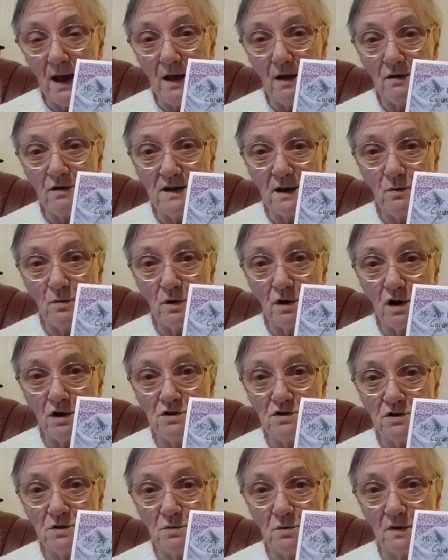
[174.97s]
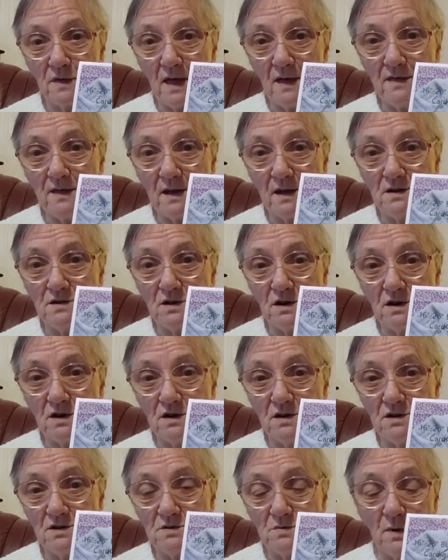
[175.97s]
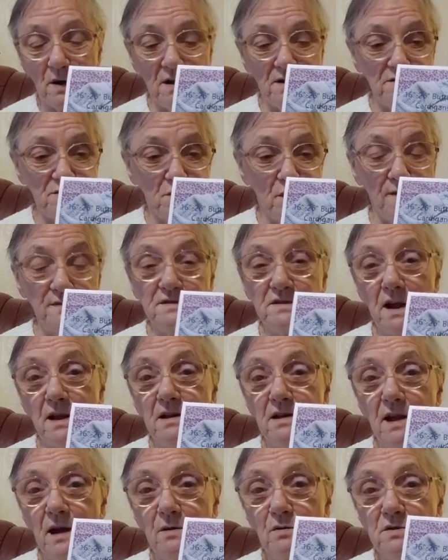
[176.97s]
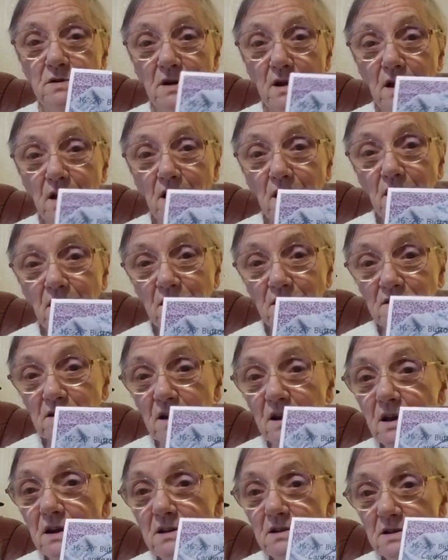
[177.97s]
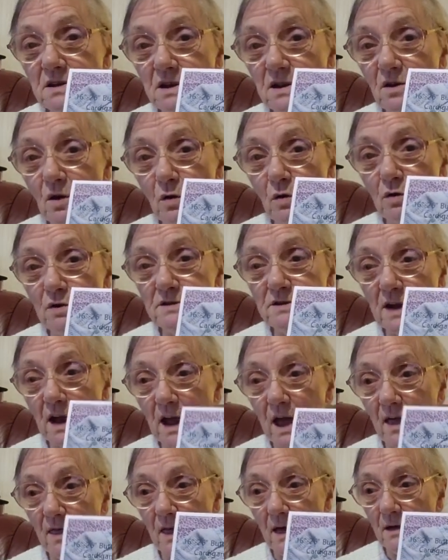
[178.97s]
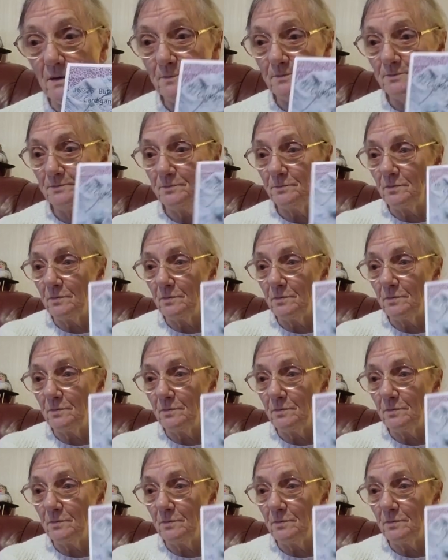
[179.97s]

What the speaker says: I altered one or two other things on it as well. So I've sent out, there's 18 altogether.